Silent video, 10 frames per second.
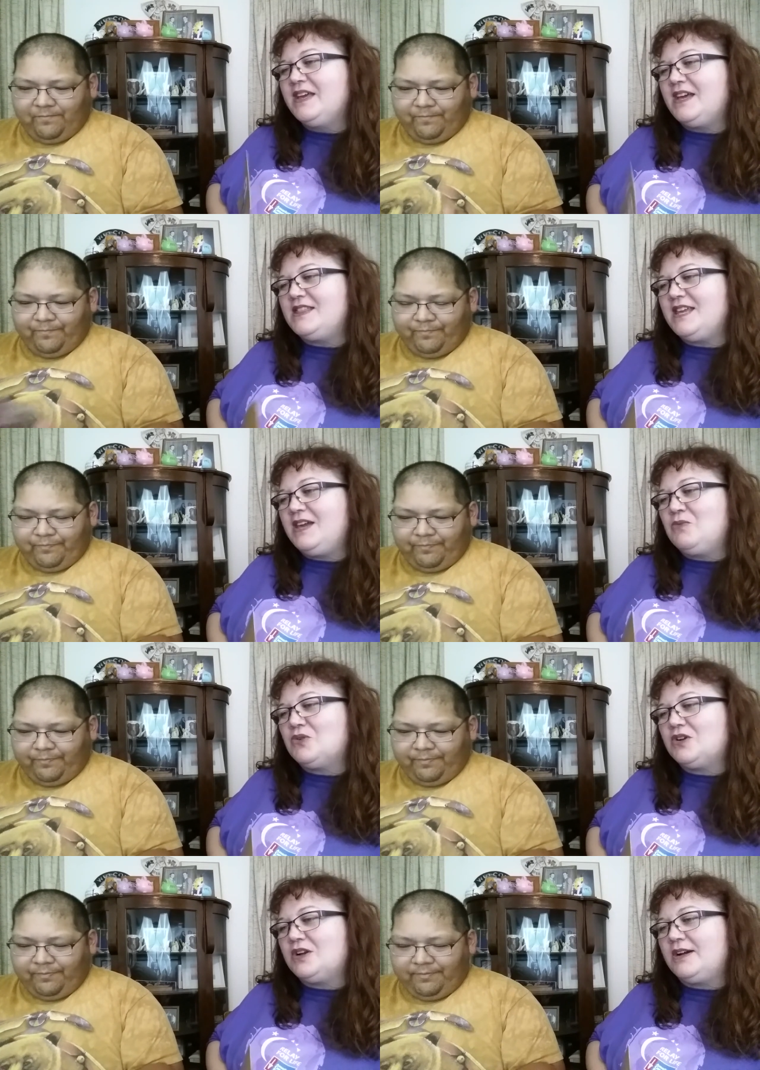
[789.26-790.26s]
Speaker 1: and they
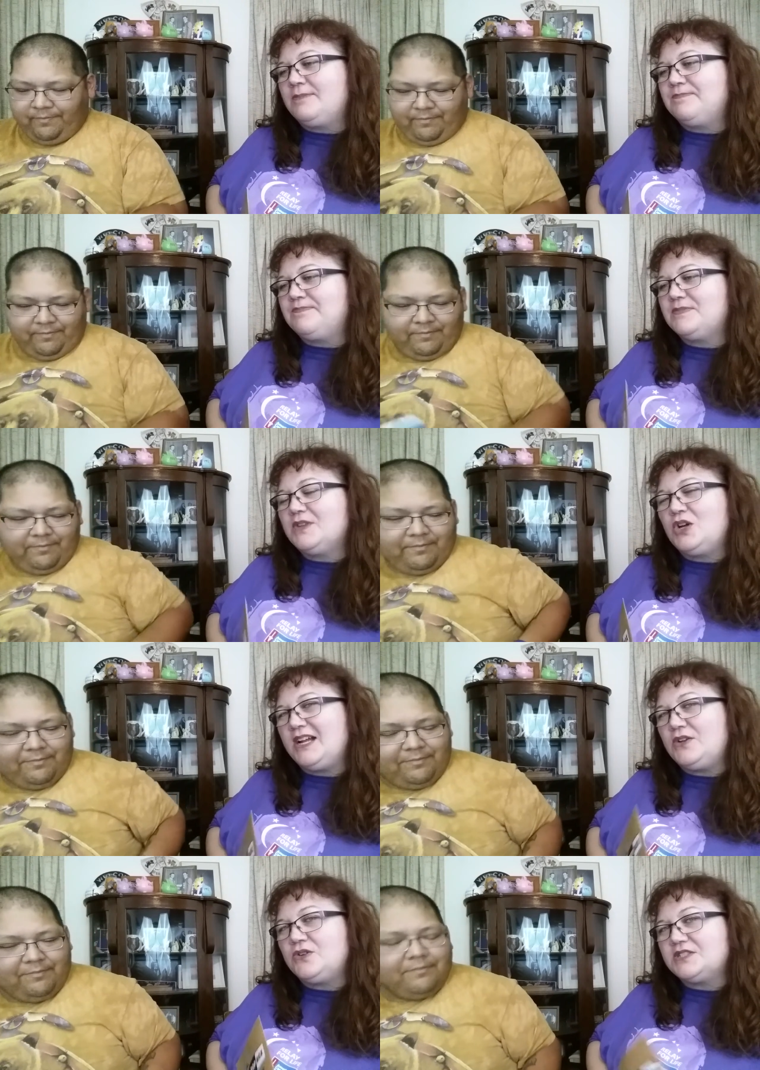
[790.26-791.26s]
were um,
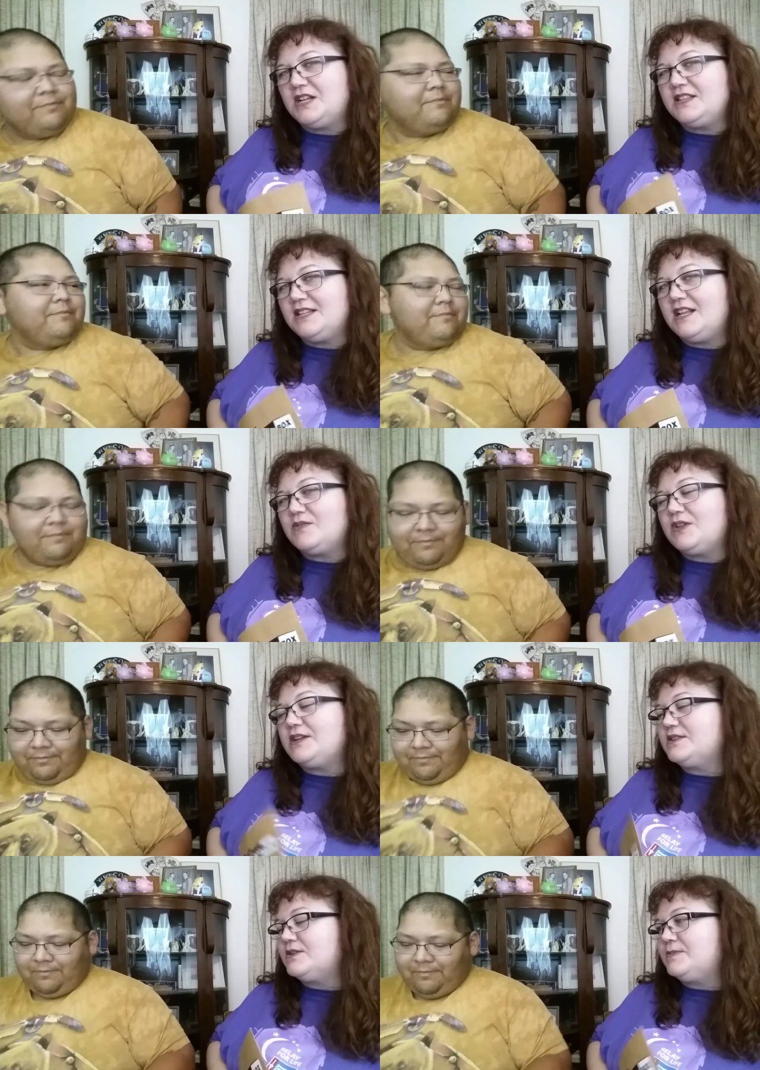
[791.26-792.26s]
kind of hooked on it. they have
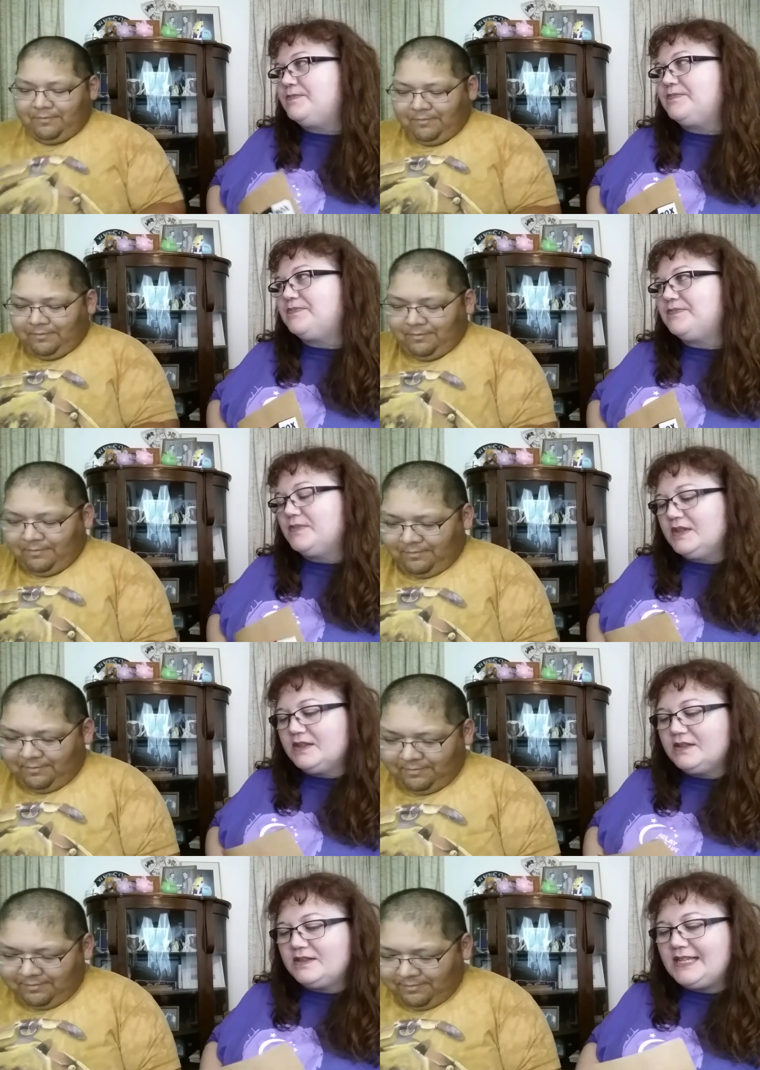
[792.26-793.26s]
like little.
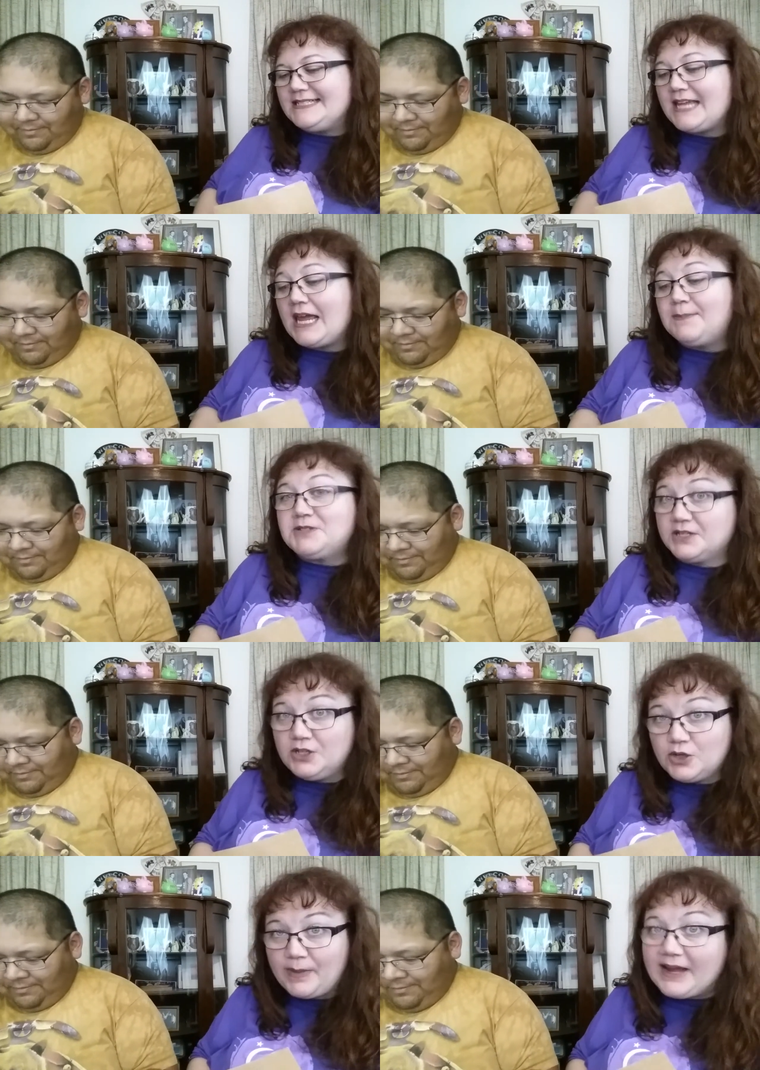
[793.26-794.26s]
They taped it,
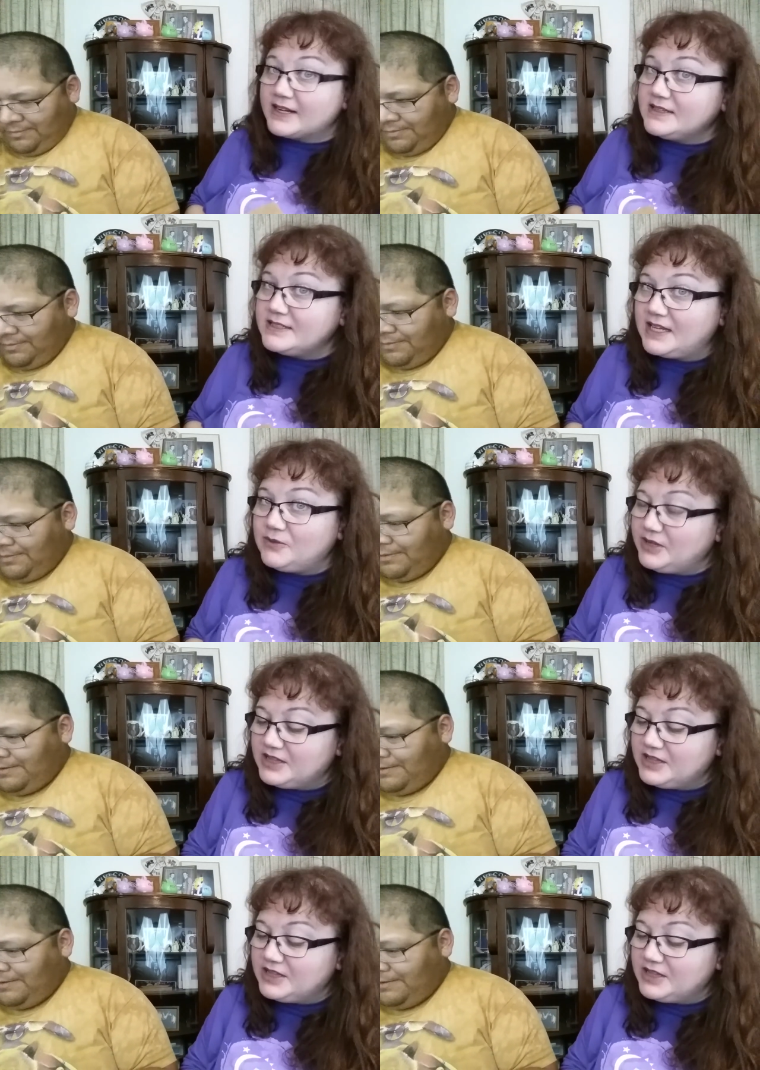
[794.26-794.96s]
you know, back in the day when we